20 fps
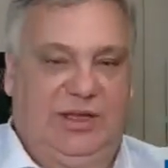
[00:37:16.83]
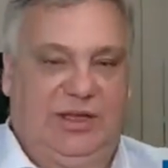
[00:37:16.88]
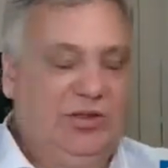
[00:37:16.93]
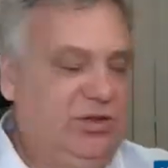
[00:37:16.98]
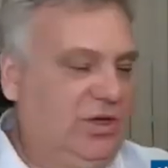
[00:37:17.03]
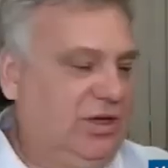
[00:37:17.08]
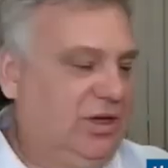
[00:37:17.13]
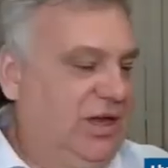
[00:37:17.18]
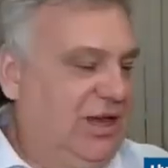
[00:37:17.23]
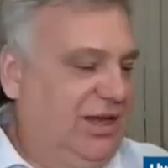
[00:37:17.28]

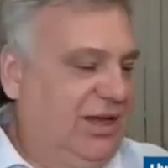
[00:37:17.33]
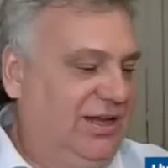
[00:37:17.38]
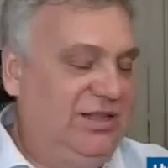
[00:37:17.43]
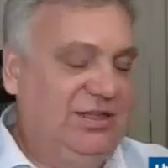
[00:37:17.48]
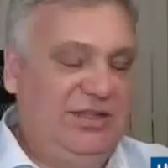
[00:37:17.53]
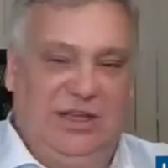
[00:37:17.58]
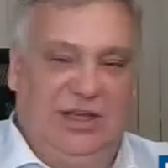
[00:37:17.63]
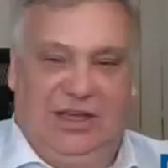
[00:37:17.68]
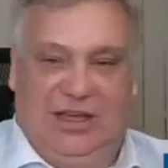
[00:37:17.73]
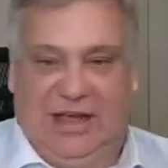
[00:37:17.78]
in
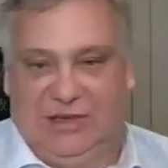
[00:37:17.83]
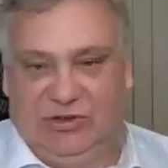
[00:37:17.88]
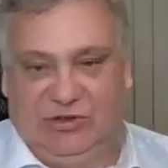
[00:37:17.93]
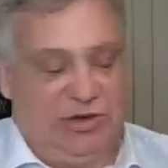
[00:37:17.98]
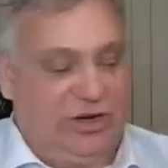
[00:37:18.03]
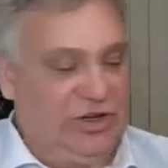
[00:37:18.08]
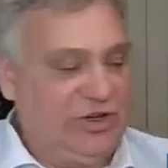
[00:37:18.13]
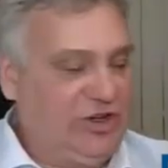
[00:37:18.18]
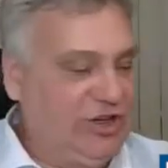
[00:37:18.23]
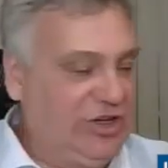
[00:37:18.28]
Hindi and
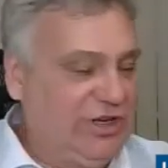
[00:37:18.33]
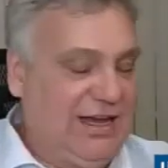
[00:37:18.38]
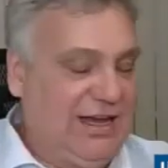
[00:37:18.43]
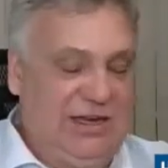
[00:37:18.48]
Russian,